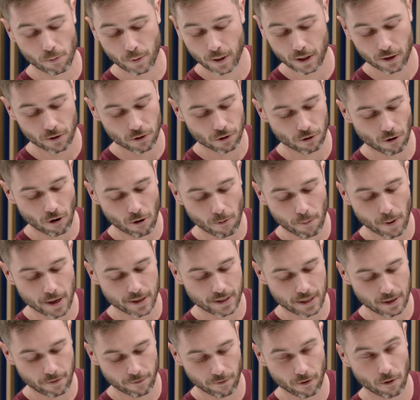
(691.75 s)
be controlled by
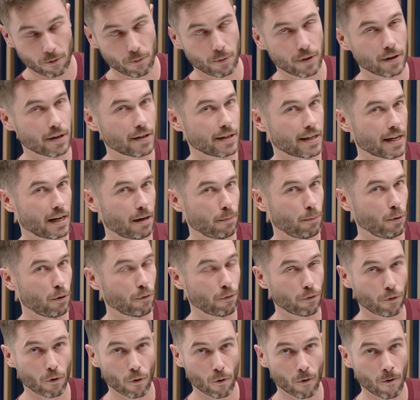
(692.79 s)
default with the
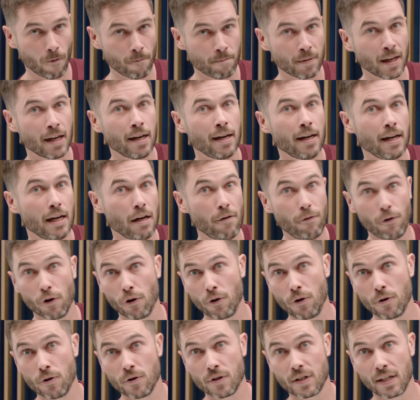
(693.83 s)
ZMU-4. If you're
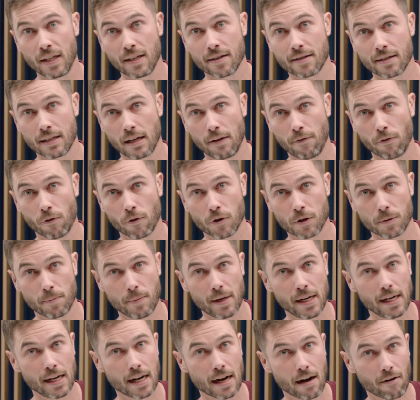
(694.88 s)
using a C-Force
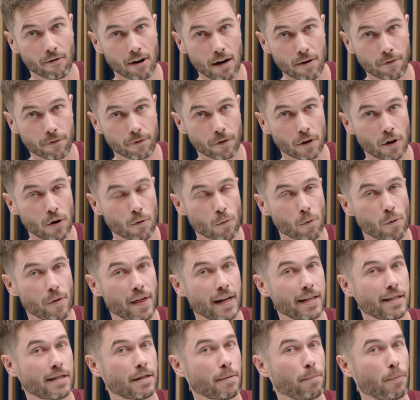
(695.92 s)
Mini RF, well,
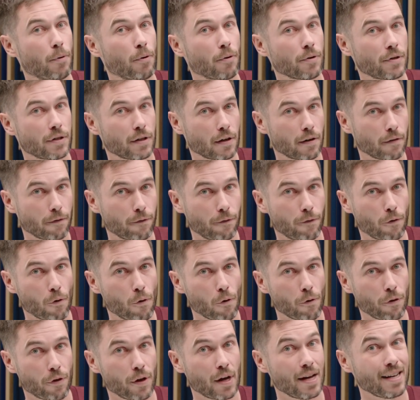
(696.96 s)
that supports a
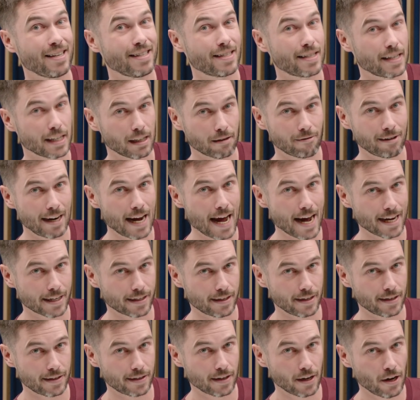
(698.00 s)
fourth auxiliary
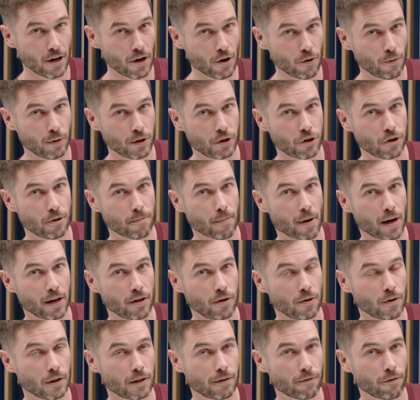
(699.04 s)
axis, which you might
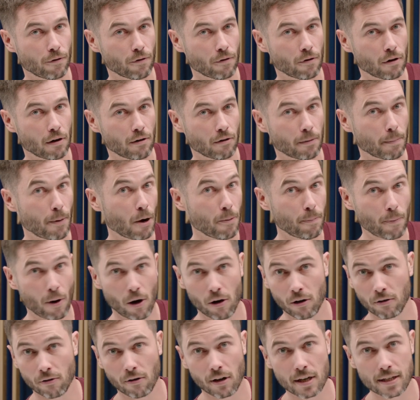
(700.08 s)
use for a remote
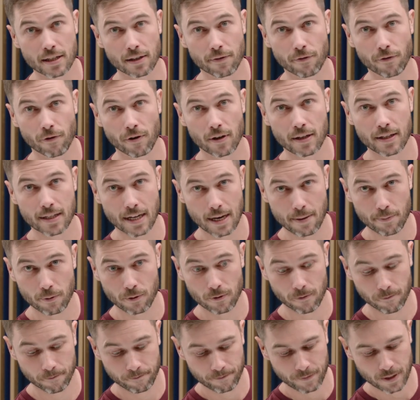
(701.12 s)
polarizer, for
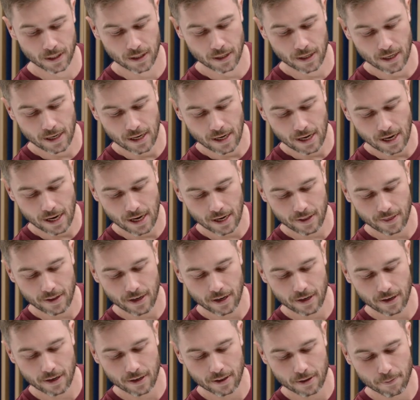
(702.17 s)
example. And
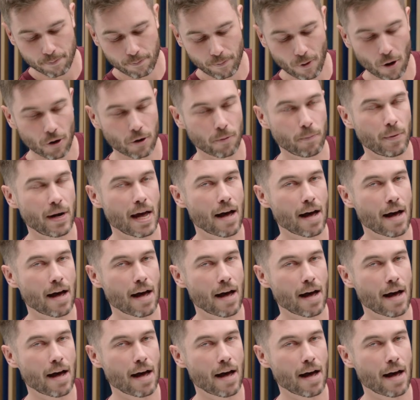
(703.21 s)
then at the bottom, we